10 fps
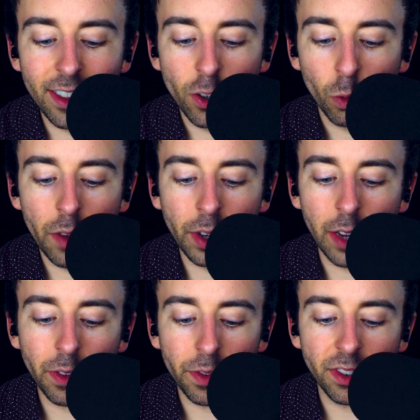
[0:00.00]
the
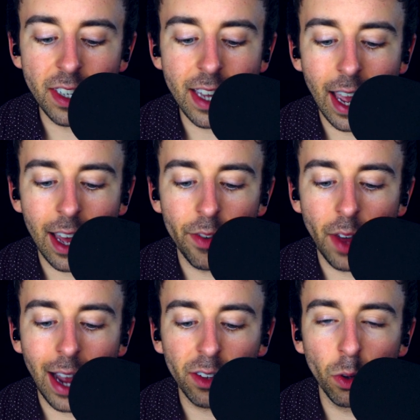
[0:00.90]
derivative of secant of
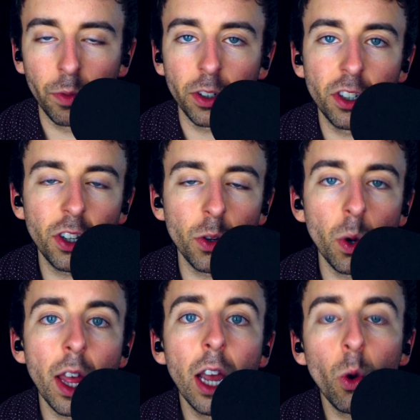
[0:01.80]
x over 2,